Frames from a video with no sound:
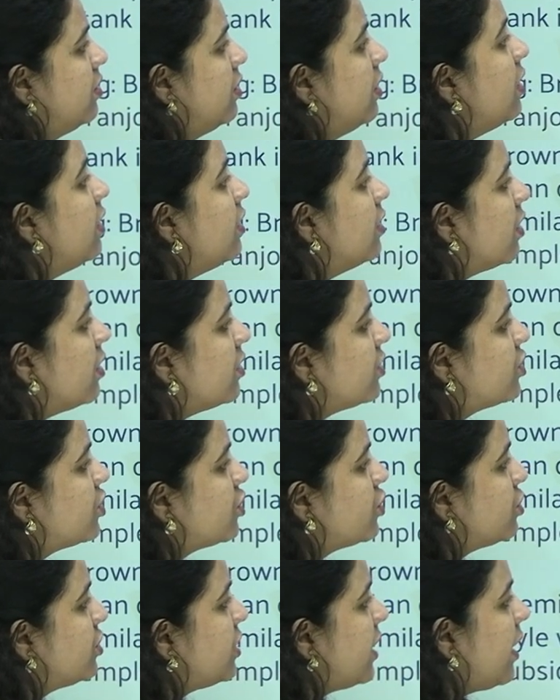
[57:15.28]

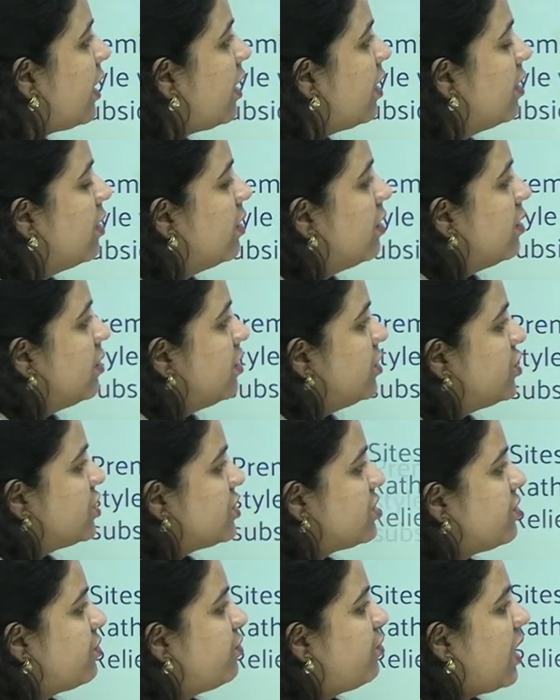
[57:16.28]
learned today.
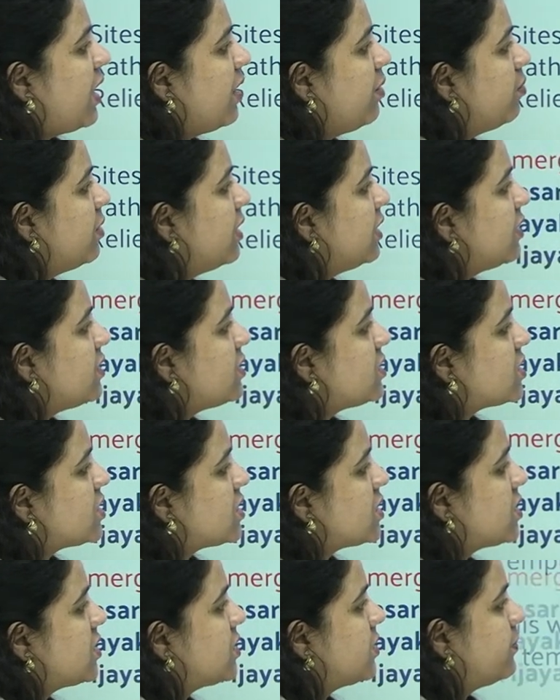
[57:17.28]
Just a 5
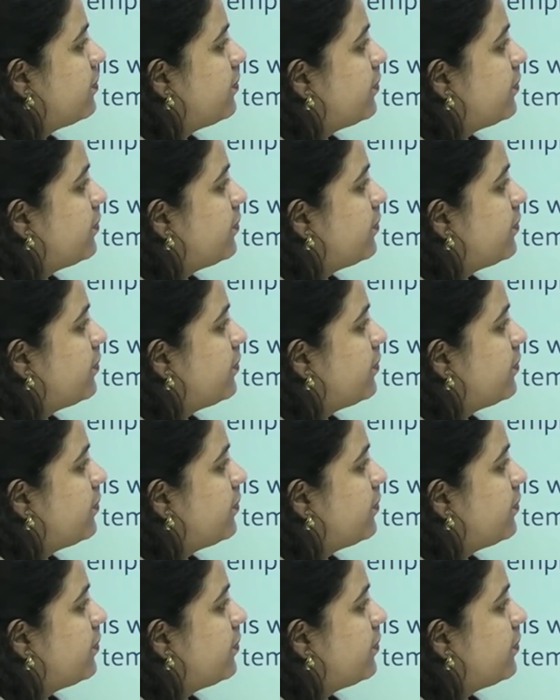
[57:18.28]
minutes.